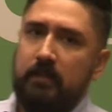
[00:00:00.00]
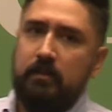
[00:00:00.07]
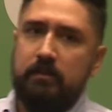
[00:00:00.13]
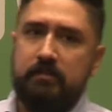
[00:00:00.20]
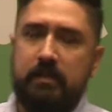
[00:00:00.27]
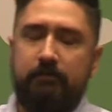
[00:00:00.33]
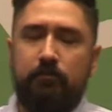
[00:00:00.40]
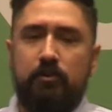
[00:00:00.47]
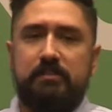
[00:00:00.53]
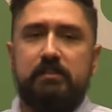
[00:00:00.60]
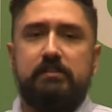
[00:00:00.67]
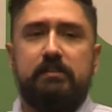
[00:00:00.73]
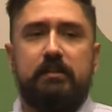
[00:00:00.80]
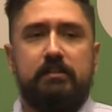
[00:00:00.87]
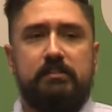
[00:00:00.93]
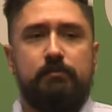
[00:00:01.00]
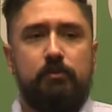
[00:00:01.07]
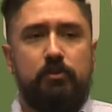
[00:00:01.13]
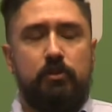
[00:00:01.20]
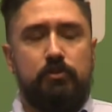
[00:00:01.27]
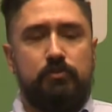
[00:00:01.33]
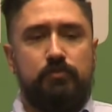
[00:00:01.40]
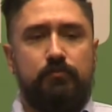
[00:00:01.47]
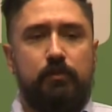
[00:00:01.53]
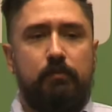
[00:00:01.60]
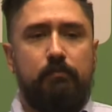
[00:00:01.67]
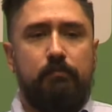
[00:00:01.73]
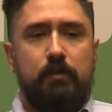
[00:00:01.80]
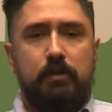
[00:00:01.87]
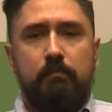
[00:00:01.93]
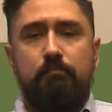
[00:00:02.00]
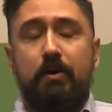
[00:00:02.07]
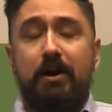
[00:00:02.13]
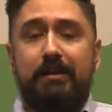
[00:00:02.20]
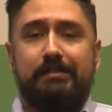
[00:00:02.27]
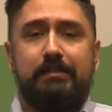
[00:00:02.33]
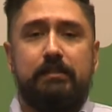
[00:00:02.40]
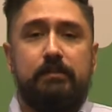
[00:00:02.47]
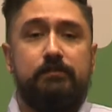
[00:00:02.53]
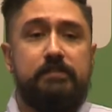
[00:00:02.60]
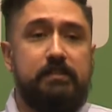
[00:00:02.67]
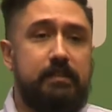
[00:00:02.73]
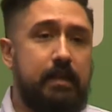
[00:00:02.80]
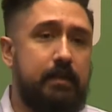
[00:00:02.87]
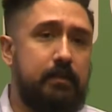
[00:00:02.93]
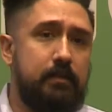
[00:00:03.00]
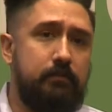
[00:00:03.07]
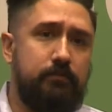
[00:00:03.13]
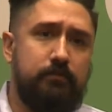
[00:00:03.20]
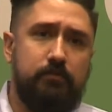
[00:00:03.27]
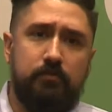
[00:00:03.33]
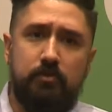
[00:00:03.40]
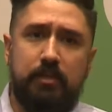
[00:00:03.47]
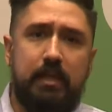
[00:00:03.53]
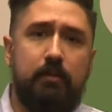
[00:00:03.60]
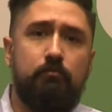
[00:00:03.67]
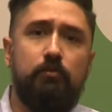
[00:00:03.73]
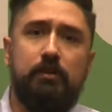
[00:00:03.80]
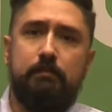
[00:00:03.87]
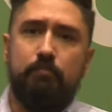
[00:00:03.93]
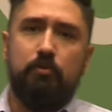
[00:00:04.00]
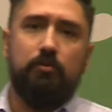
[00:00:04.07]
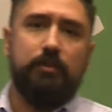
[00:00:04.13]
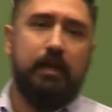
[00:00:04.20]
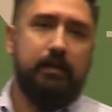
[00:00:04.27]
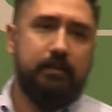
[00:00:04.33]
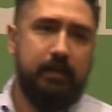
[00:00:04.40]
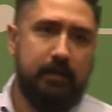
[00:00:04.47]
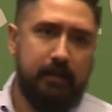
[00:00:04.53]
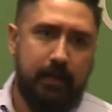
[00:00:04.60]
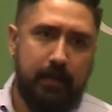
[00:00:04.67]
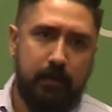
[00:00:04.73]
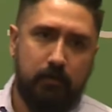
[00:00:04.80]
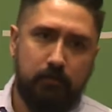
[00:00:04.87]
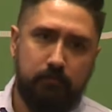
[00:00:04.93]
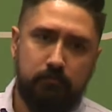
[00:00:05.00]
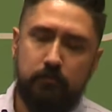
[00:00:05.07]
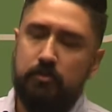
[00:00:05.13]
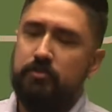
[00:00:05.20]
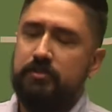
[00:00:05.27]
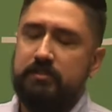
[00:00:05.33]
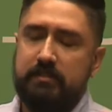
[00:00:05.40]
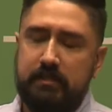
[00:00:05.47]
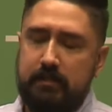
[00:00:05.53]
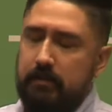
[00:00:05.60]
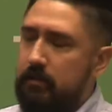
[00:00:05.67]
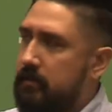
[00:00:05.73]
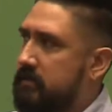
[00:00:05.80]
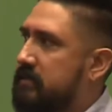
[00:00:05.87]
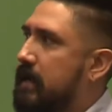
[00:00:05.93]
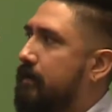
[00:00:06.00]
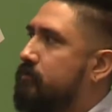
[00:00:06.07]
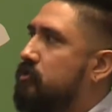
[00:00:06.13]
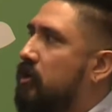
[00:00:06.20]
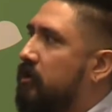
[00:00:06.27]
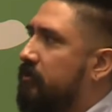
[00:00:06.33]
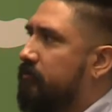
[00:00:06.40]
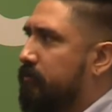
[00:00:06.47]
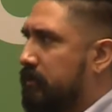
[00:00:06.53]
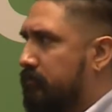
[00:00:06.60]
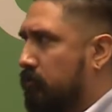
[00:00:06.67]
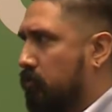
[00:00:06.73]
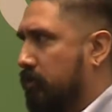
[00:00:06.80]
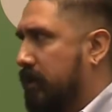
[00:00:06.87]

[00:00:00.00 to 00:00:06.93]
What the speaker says: say for instance, a customer goes from positive to negative, you can't really pull that data out. You just see a snapshot of before